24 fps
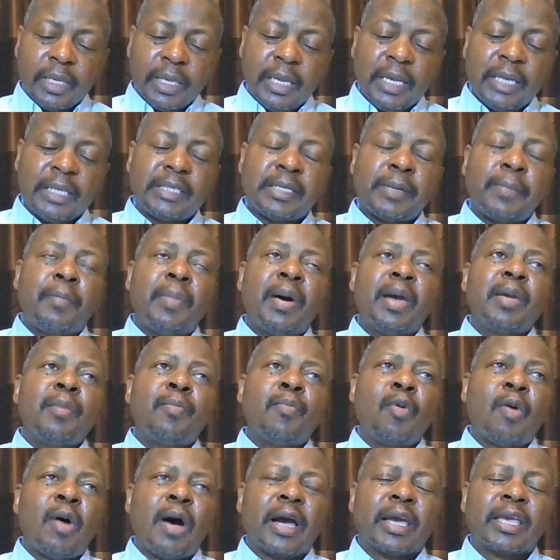get a
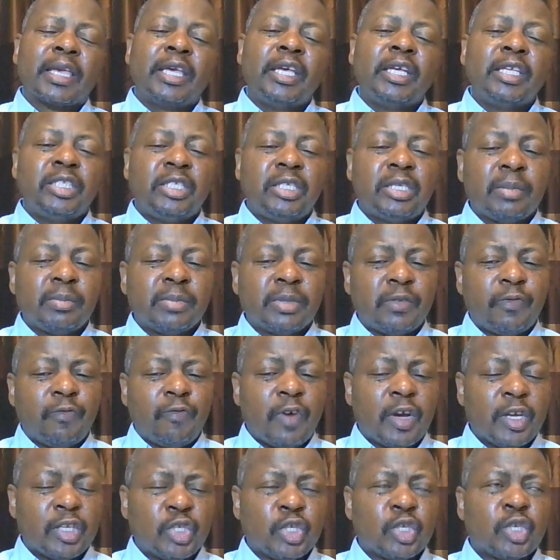Bible, a King James
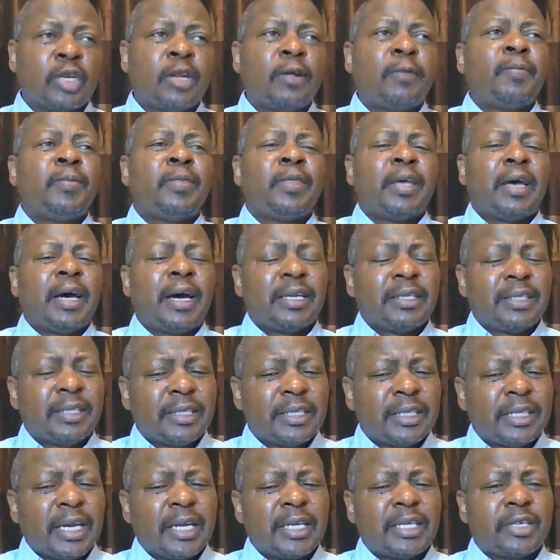Version, and
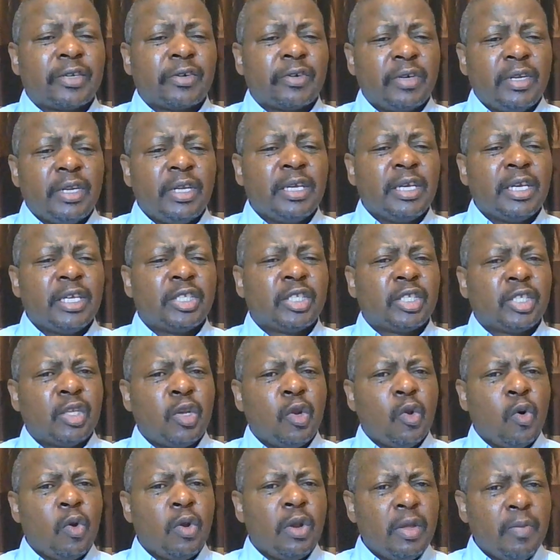start reading it
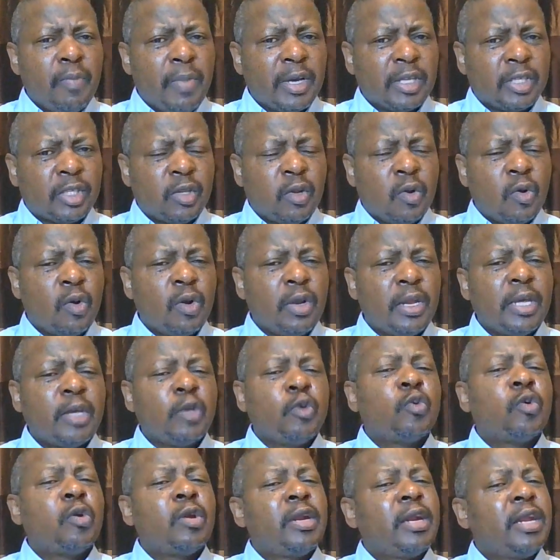slowly by slowly.
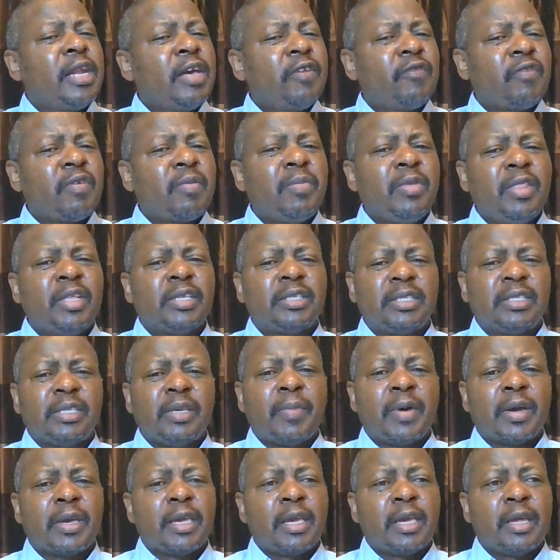You'll never be the
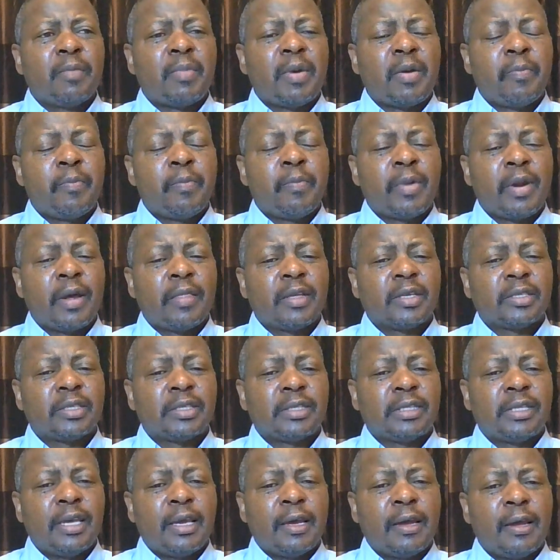same again, my
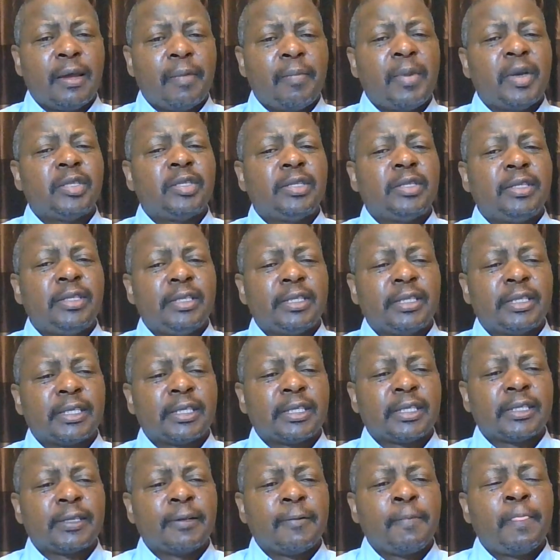brothers there, my
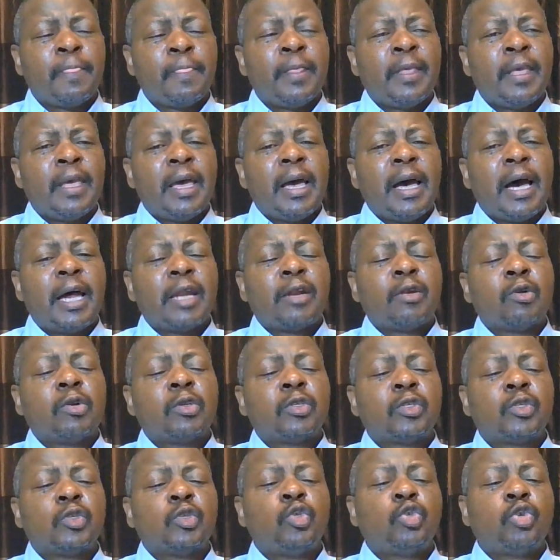sisters. And
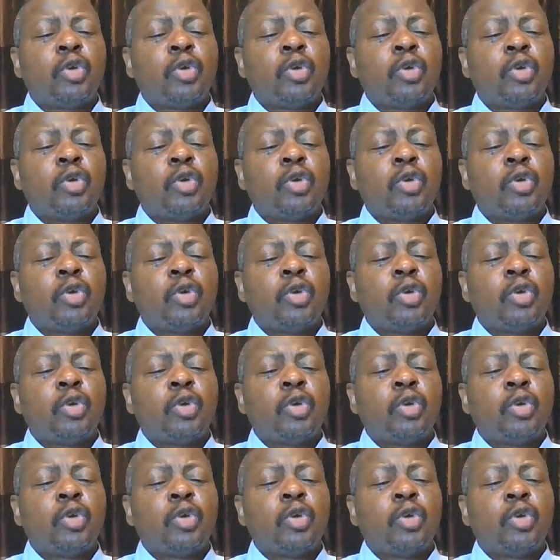also